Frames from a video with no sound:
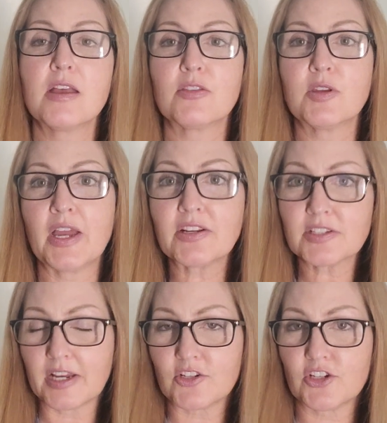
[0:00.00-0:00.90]
The
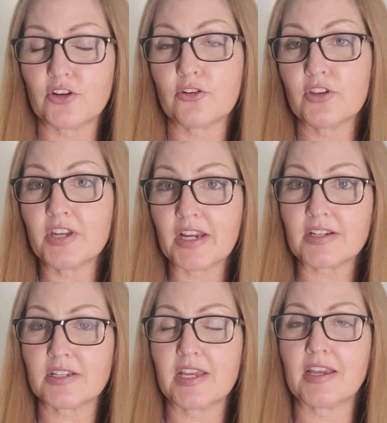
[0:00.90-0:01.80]
next section, or the
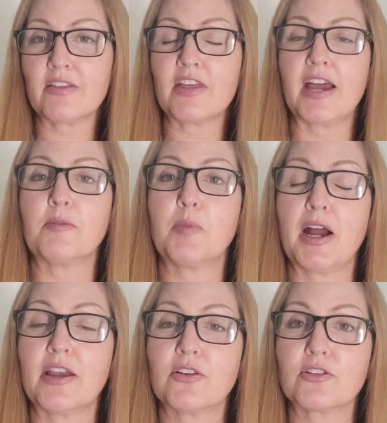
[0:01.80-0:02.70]
next thing that
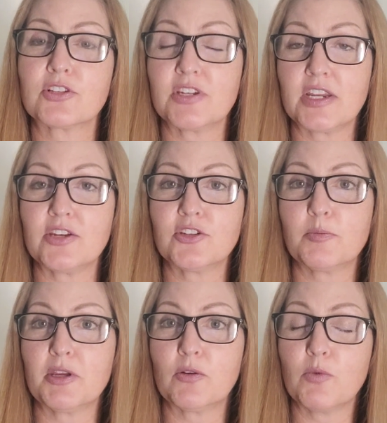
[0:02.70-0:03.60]
buyers need to
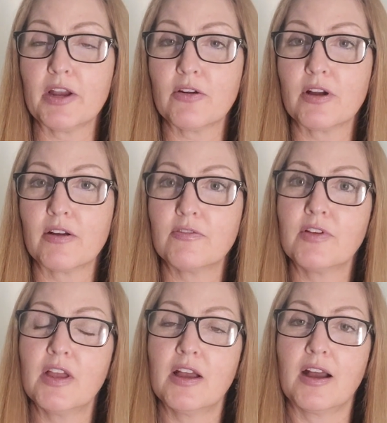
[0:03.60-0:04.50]
be aware of
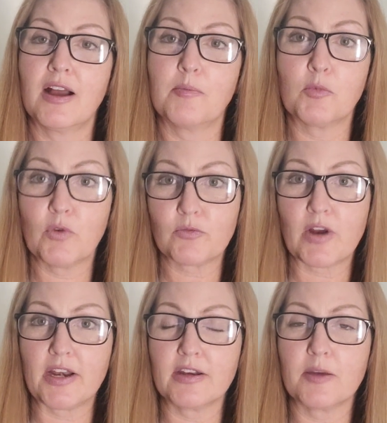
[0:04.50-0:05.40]
when
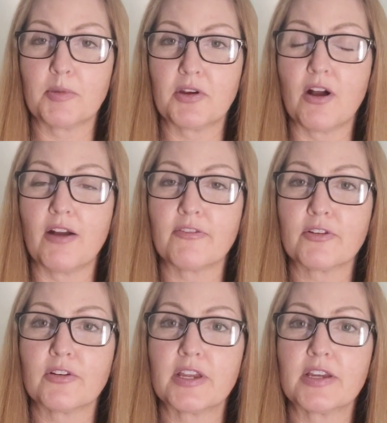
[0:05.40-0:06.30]
writing up an
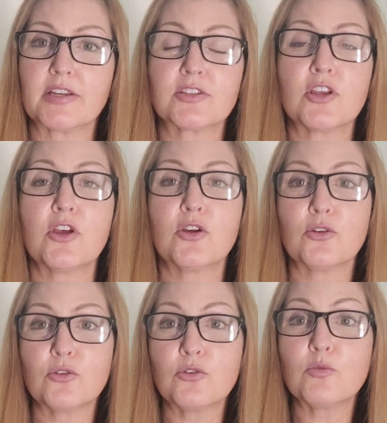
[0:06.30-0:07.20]
offer, is
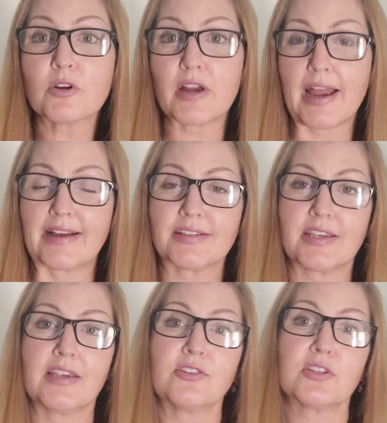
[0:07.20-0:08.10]
who we're
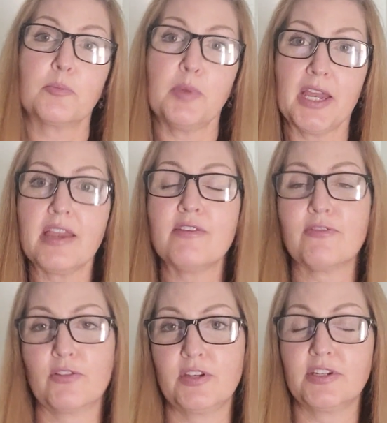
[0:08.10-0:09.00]
asking to pay
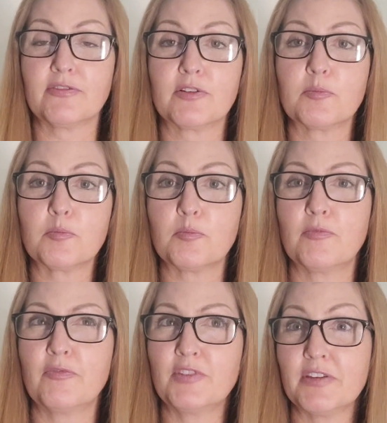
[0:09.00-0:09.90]
for the
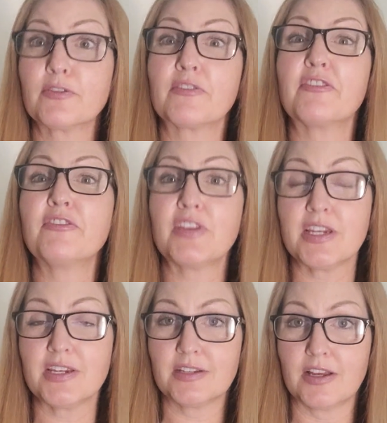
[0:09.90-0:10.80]
different
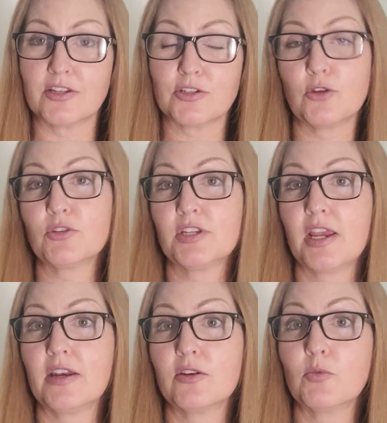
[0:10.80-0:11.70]
fees
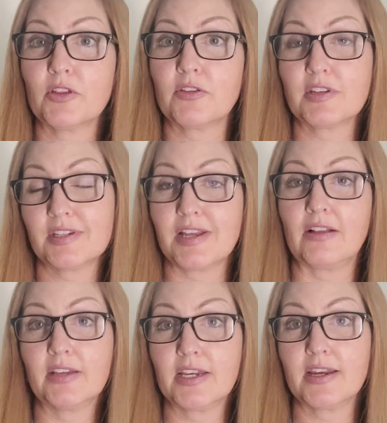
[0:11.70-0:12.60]
associated with
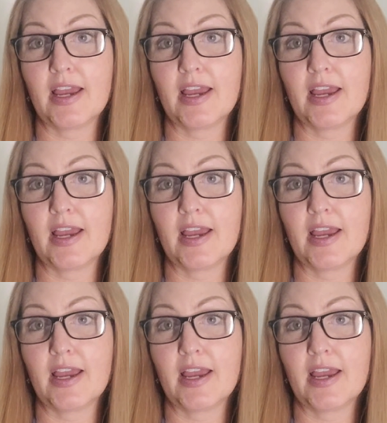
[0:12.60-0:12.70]
selling